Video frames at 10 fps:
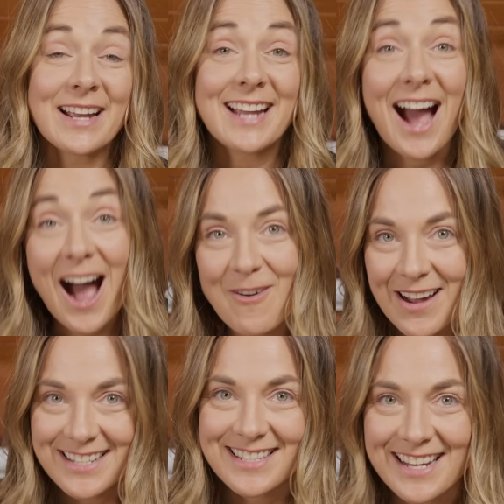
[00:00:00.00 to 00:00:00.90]
can't
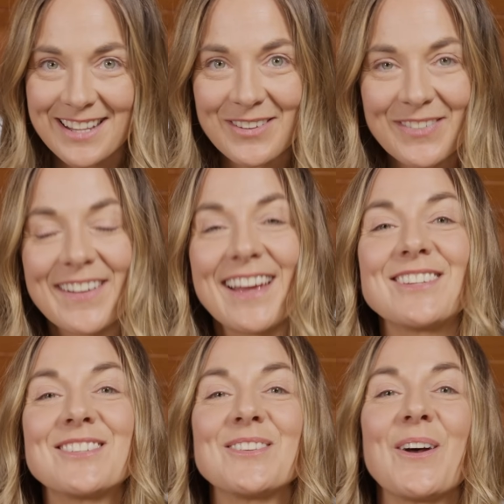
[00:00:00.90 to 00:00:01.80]
wait to see it in the
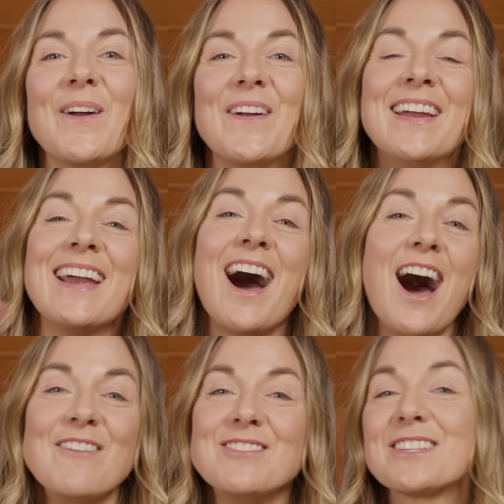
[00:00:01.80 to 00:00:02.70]
flesh. So
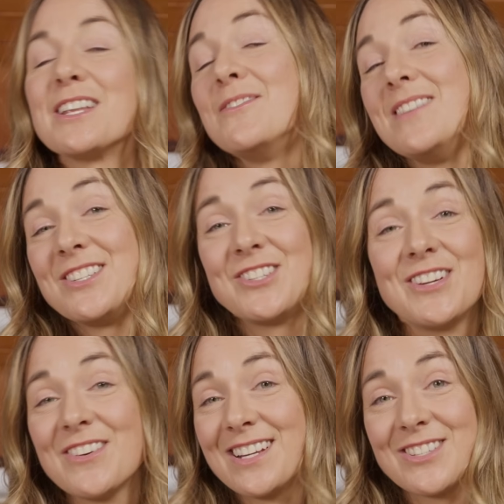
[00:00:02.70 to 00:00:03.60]
I'm just going to be
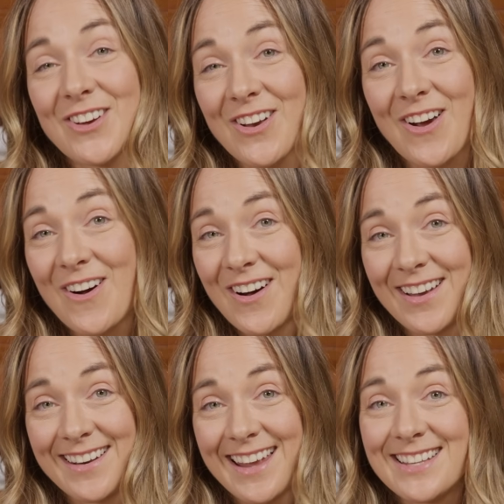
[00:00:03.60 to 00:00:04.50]
cheering Jonno
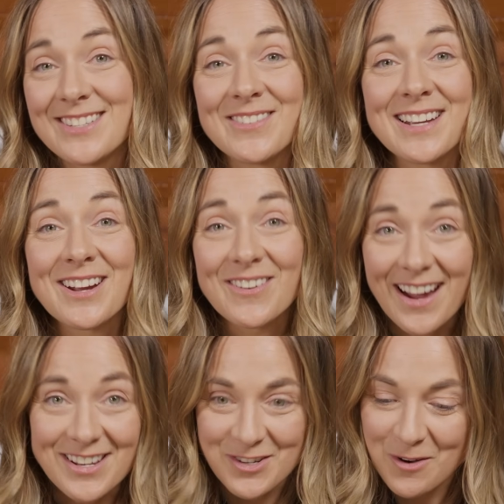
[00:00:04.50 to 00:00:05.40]
on. He's doing a
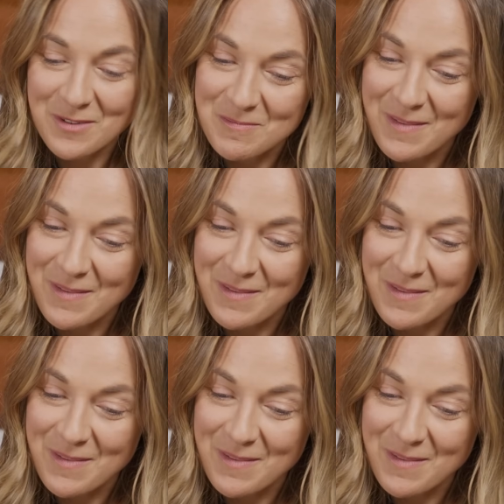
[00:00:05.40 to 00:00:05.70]
great job with